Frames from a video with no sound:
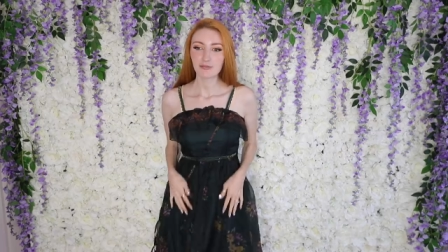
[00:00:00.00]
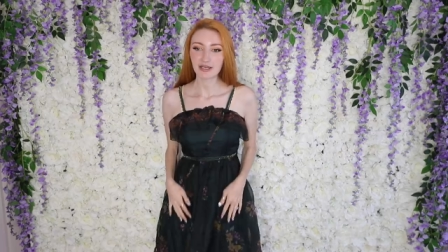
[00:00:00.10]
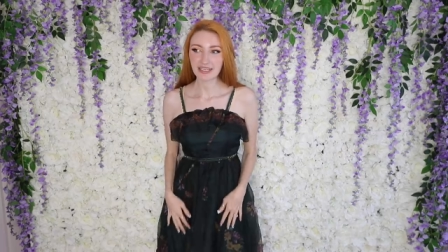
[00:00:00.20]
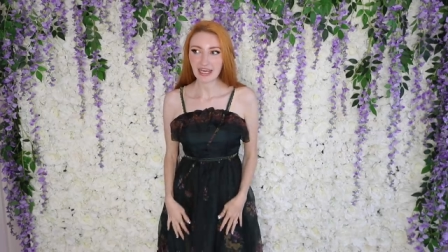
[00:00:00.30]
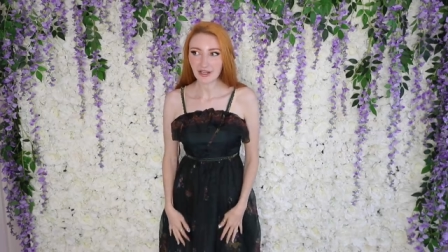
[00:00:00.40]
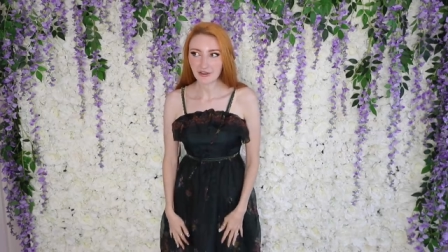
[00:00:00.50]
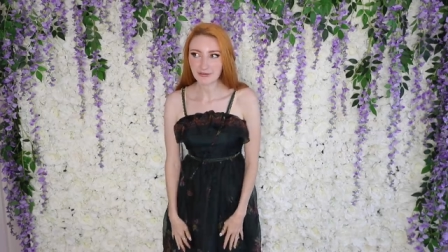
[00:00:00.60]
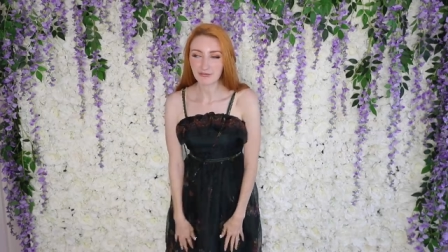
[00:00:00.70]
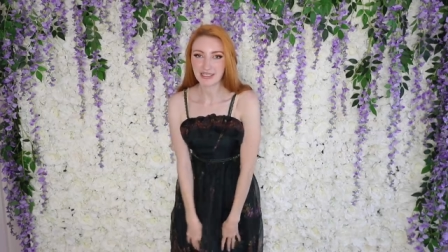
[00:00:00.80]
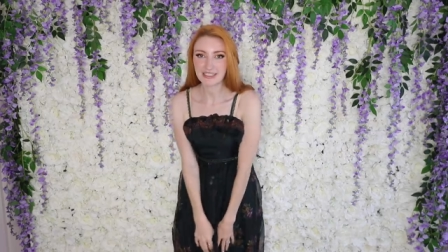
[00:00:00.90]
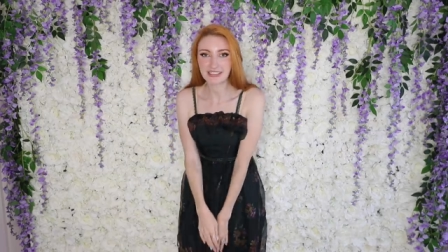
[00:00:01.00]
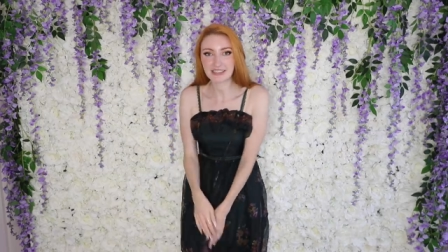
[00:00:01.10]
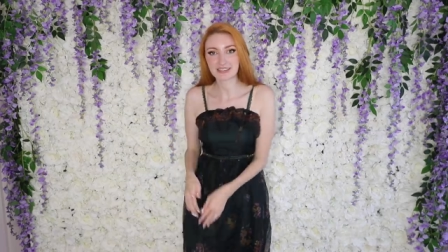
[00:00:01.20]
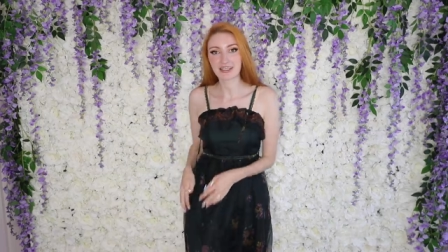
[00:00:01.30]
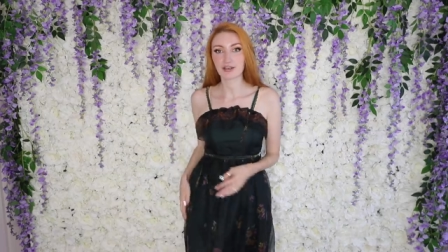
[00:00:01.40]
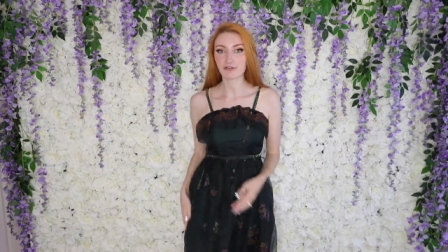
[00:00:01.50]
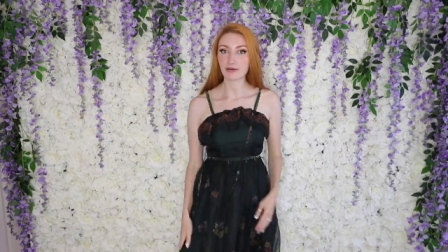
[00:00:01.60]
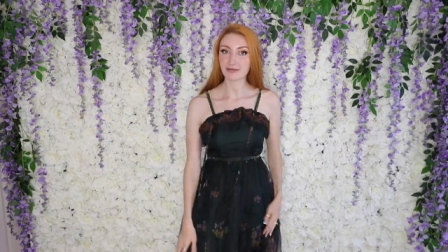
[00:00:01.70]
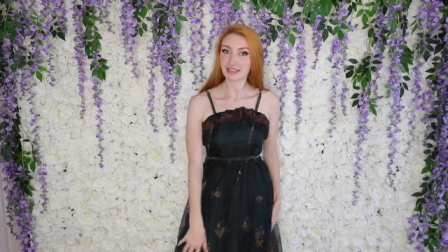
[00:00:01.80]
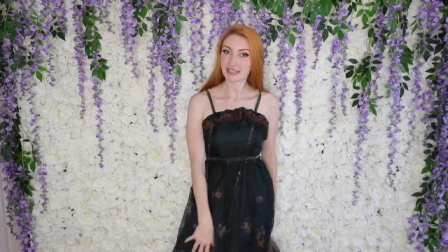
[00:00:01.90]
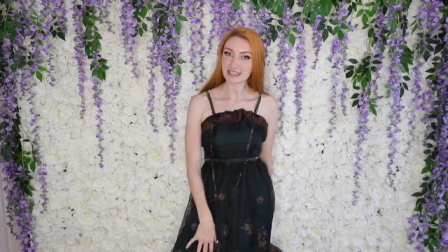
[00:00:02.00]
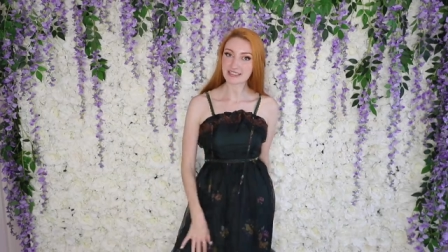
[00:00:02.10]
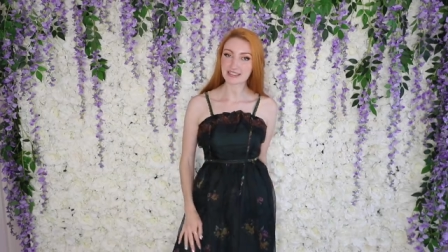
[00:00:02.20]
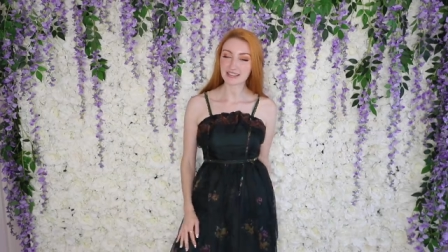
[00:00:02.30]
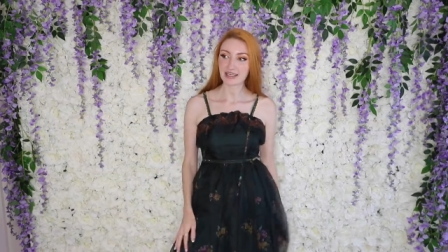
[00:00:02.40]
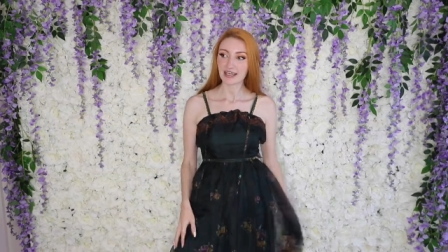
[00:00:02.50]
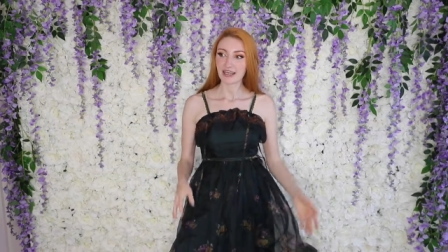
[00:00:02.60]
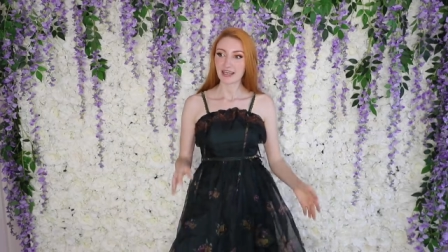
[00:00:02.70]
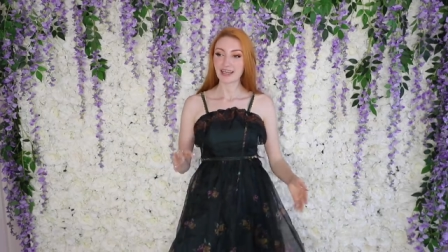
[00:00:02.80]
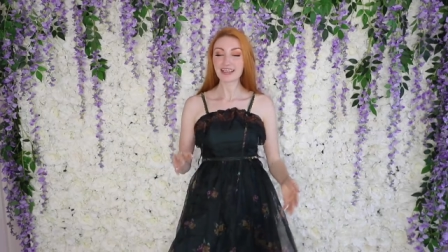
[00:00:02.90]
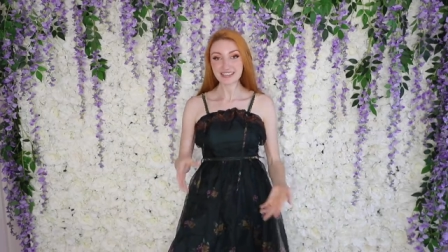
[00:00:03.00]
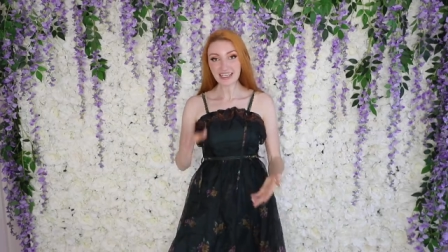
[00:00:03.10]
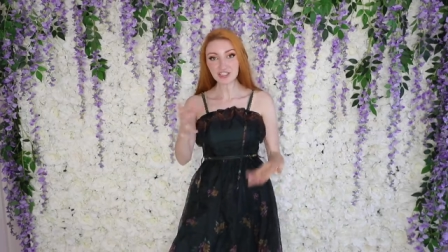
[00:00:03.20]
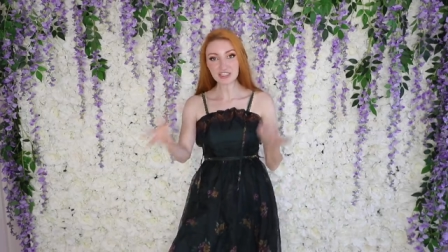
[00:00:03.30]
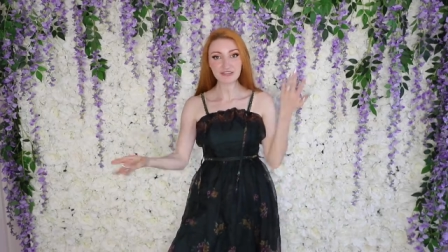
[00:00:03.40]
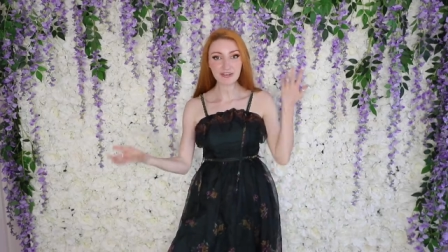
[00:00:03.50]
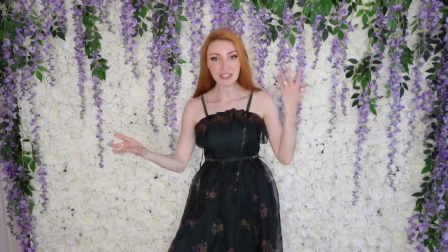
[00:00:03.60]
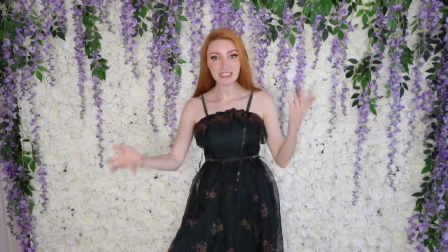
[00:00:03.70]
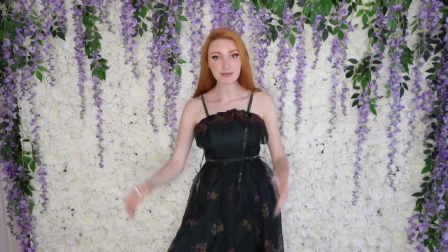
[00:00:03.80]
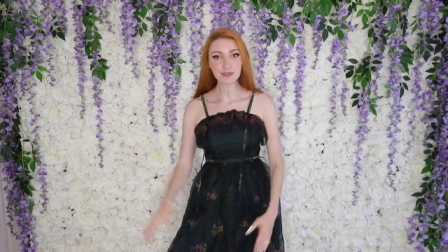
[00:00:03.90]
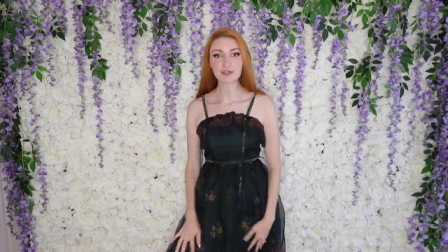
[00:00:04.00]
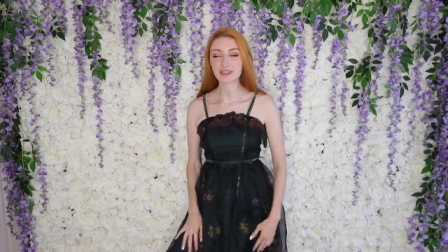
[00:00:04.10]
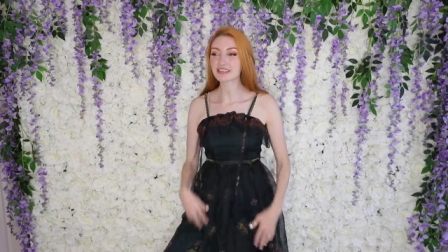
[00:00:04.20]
But now that my skin is kind of rubbing against it, it's actually very smooth.